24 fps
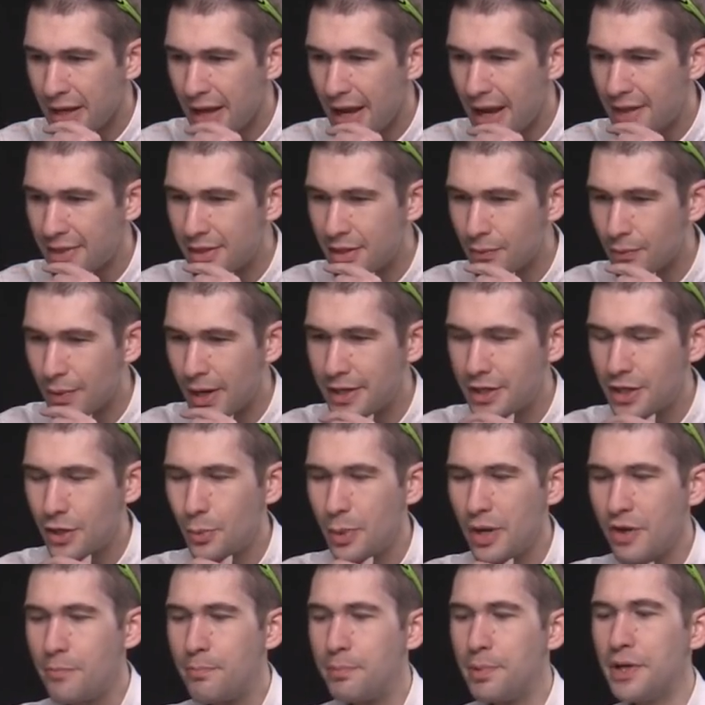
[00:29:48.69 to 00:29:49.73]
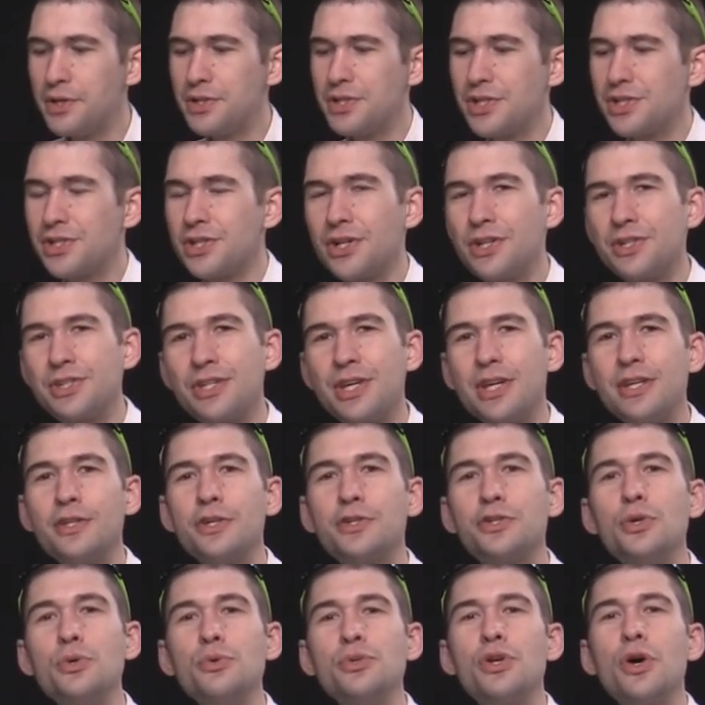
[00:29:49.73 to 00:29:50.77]
And then right here we have Bud to Stud saying the
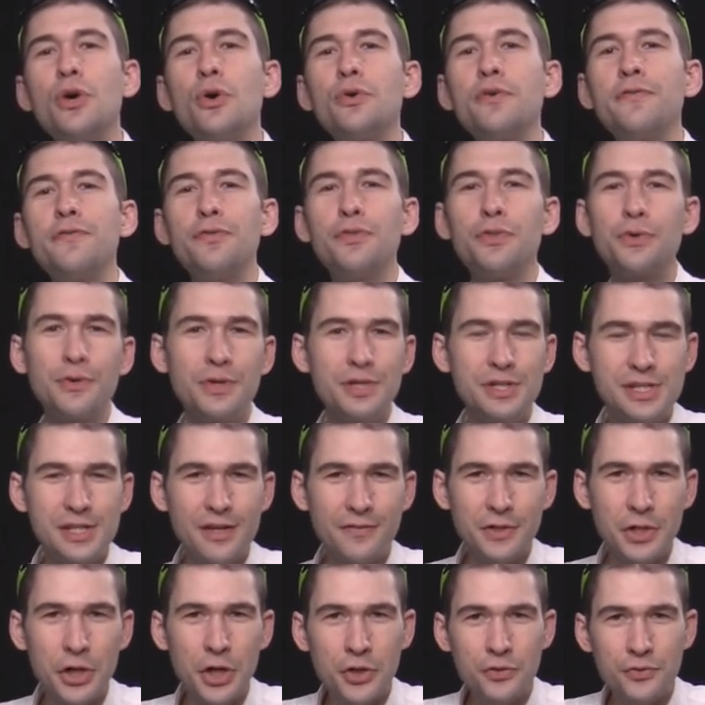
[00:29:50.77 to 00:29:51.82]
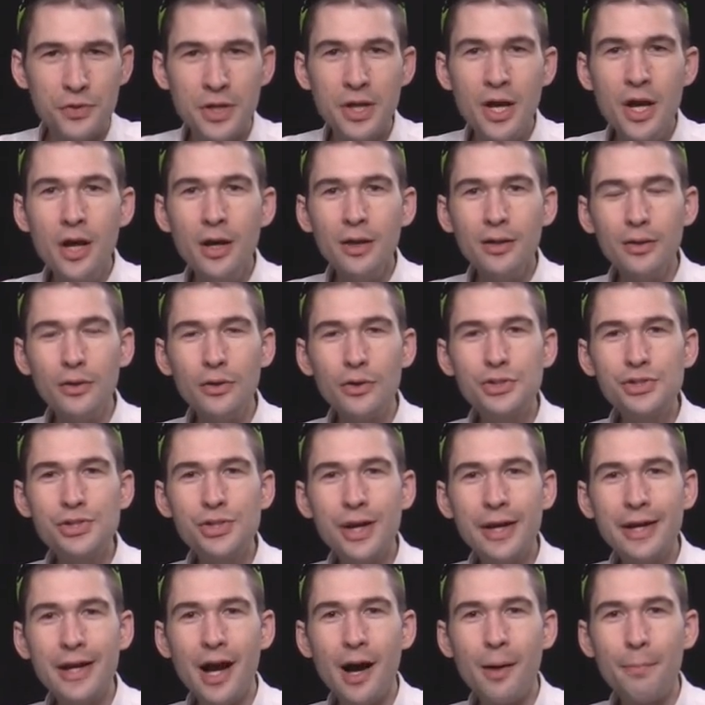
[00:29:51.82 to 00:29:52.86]
two-tone 3700 looks
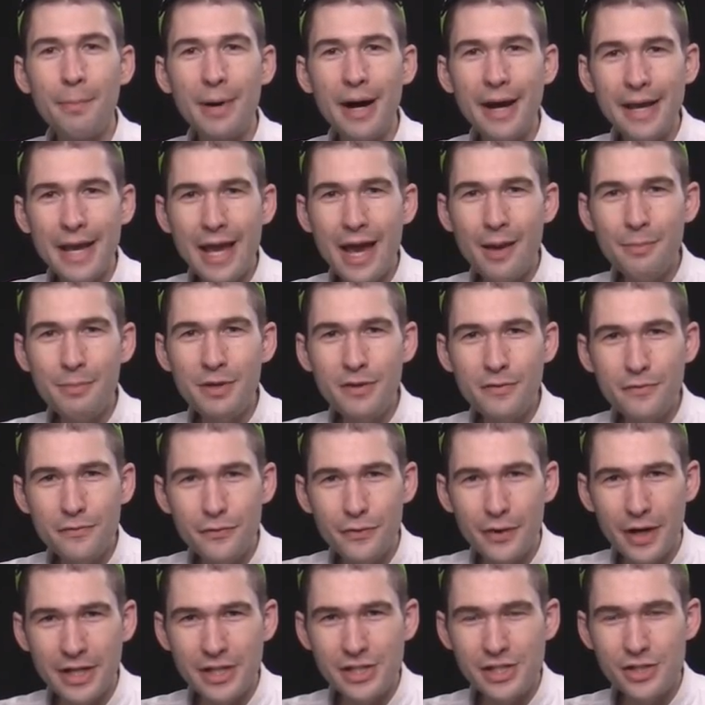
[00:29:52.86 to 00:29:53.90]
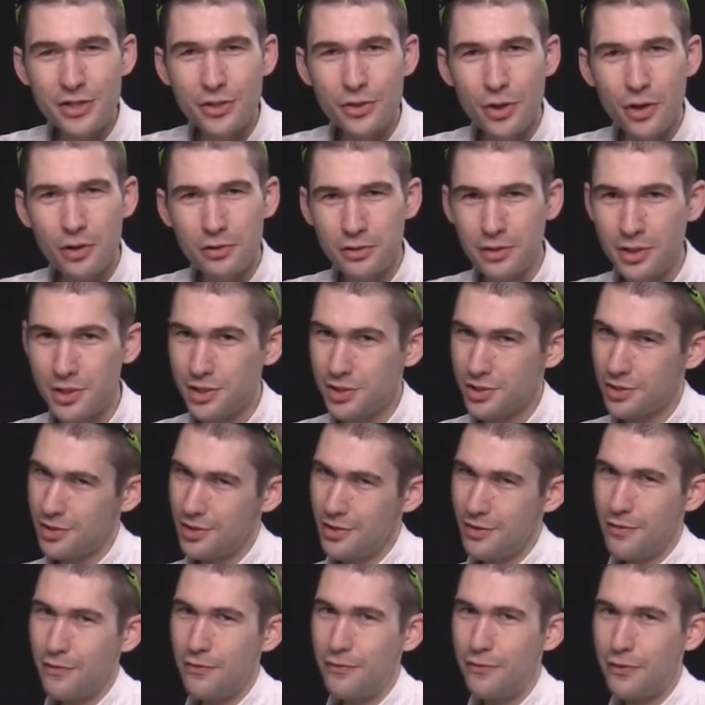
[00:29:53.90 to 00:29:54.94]
like a Miami Vice Nautilus.
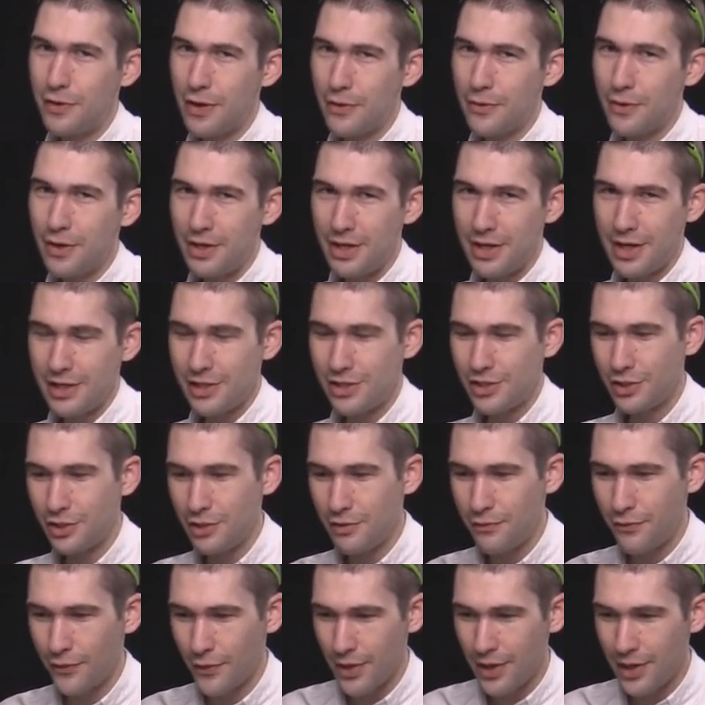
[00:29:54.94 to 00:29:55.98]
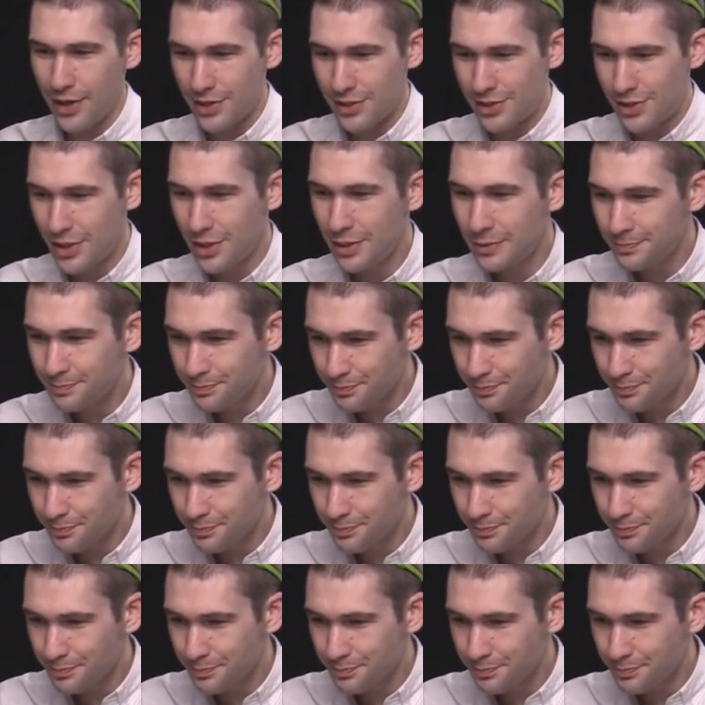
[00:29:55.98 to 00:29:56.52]
Very nicely phrased.